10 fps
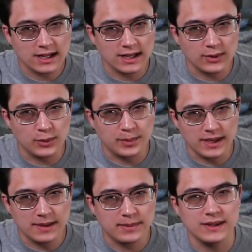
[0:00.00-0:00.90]
it'll
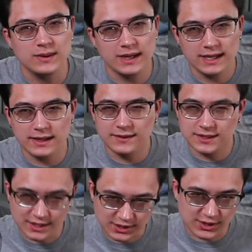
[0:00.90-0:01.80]
be, but you need
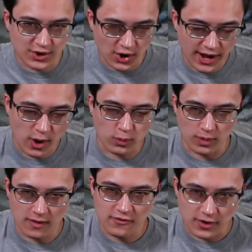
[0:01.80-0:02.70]
to start out
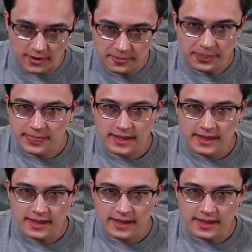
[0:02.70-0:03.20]
rougher.